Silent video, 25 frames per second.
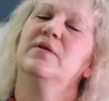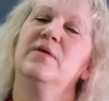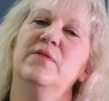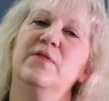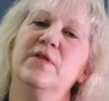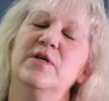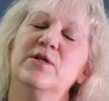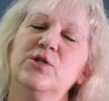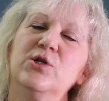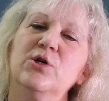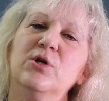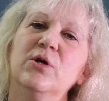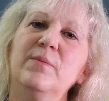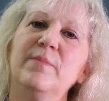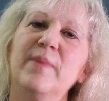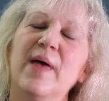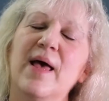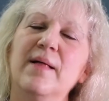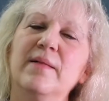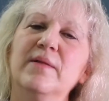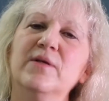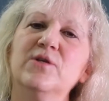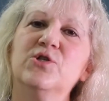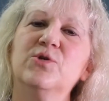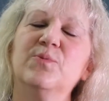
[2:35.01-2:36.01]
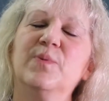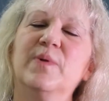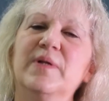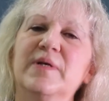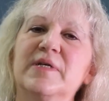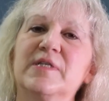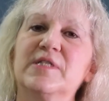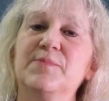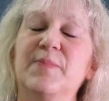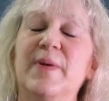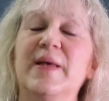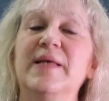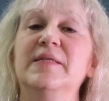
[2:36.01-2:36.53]
The term eligible
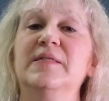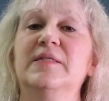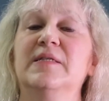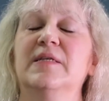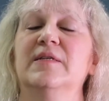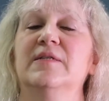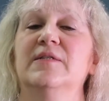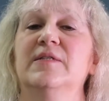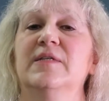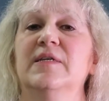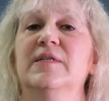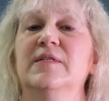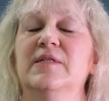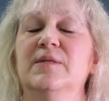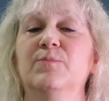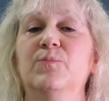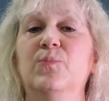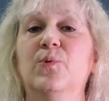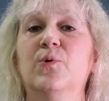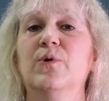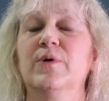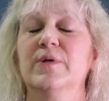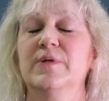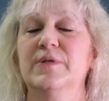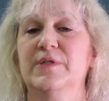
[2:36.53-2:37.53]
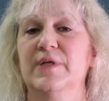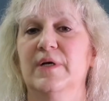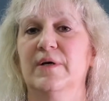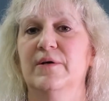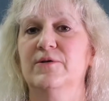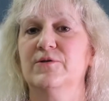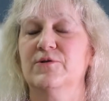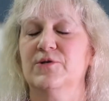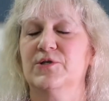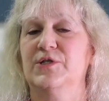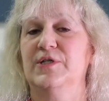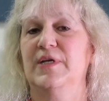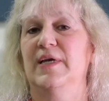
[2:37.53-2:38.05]
expenses is important to
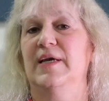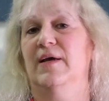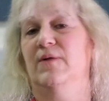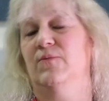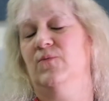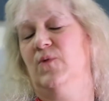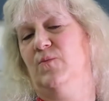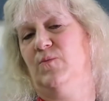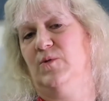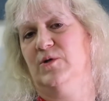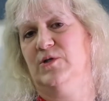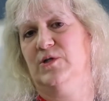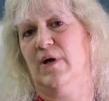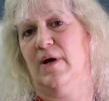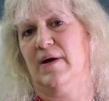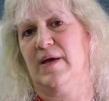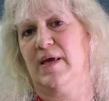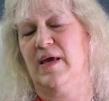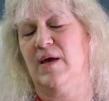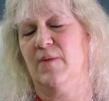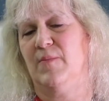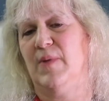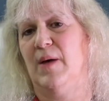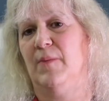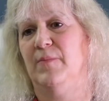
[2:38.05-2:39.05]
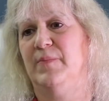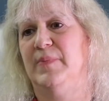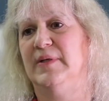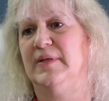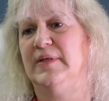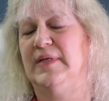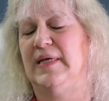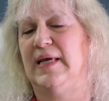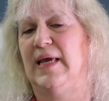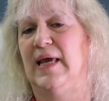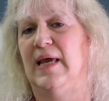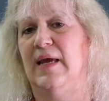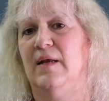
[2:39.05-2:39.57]
understand when we're talking about
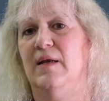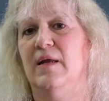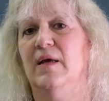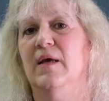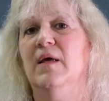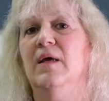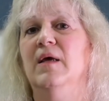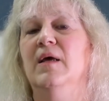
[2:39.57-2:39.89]
building aid,